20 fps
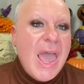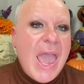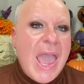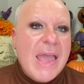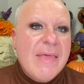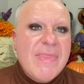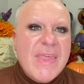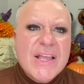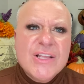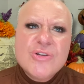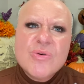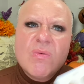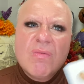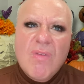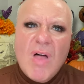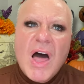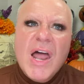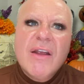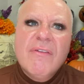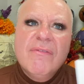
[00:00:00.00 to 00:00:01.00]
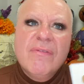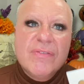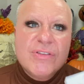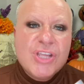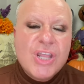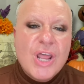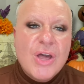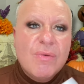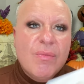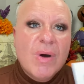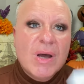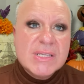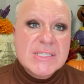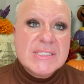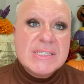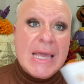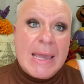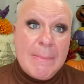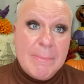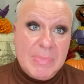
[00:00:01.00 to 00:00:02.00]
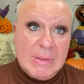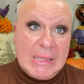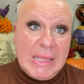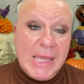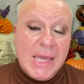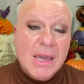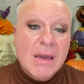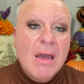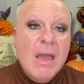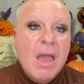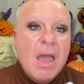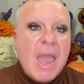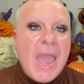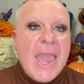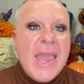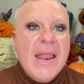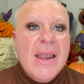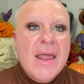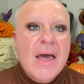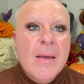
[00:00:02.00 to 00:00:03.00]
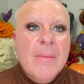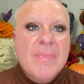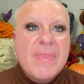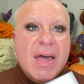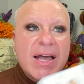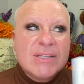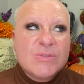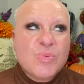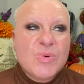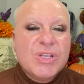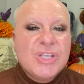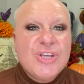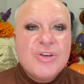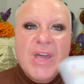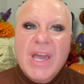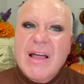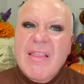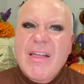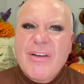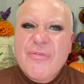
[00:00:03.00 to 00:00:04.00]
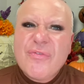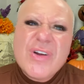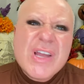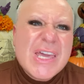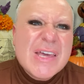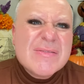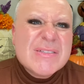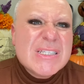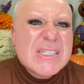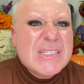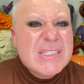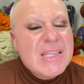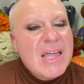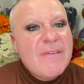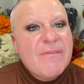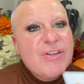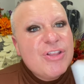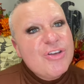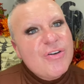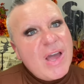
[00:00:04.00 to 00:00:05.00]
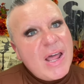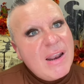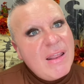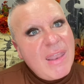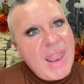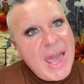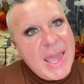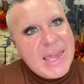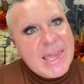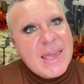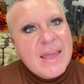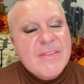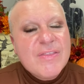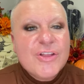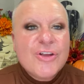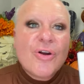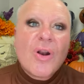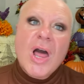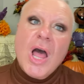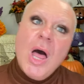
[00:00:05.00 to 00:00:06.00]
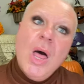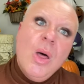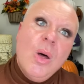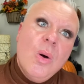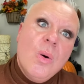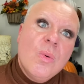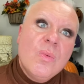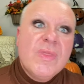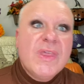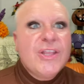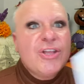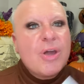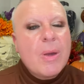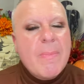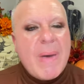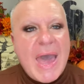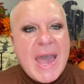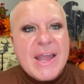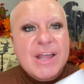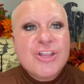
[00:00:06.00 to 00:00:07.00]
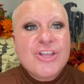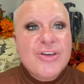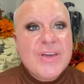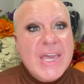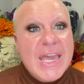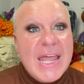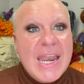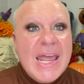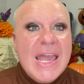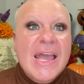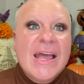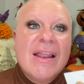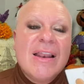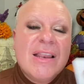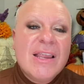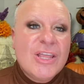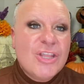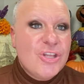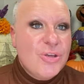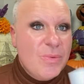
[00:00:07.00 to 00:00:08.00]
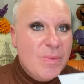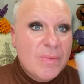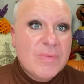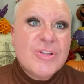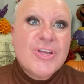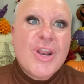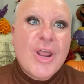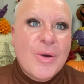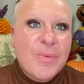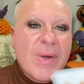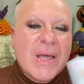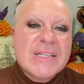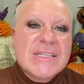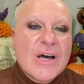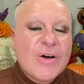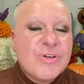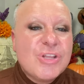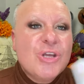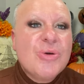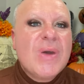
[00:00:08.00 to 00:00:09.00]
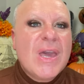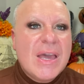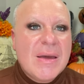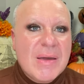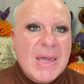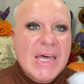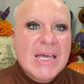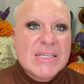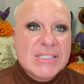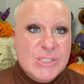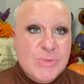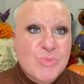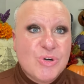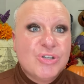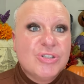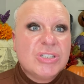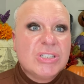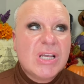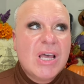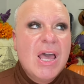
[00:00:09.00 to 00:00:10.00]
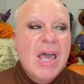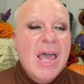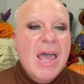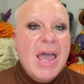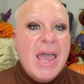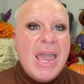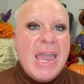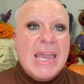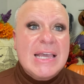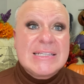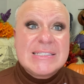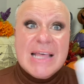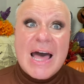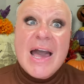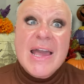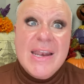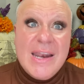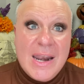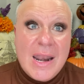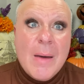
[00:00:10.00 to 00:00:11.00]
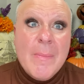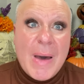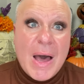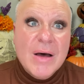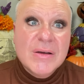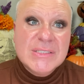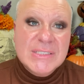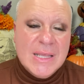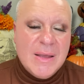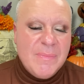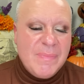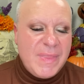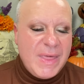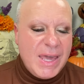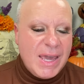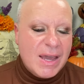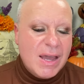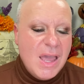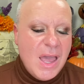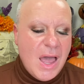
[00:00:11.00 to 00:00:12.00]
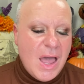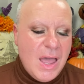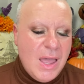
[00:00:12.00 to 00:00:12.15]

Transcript: And they do a lot of, you know, sampling. And um, that's when you get like free gifts and stuff and you kind of like it. And then you're like, oh, and then you go back and you get it. And then you, you know, that's how you get customers excited about something.